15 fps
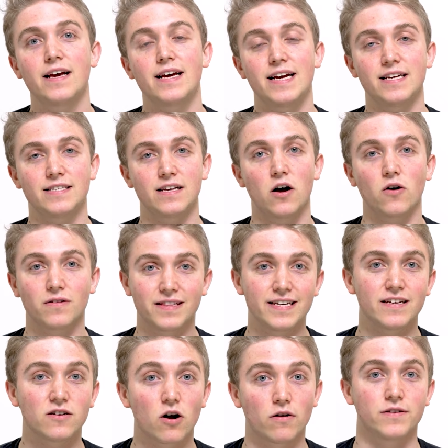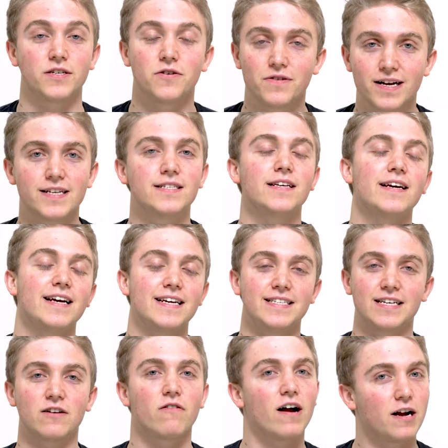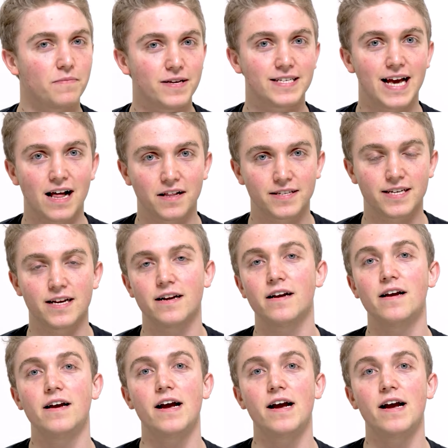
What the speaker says: He's our lead cartoonist. He's incredibly talented.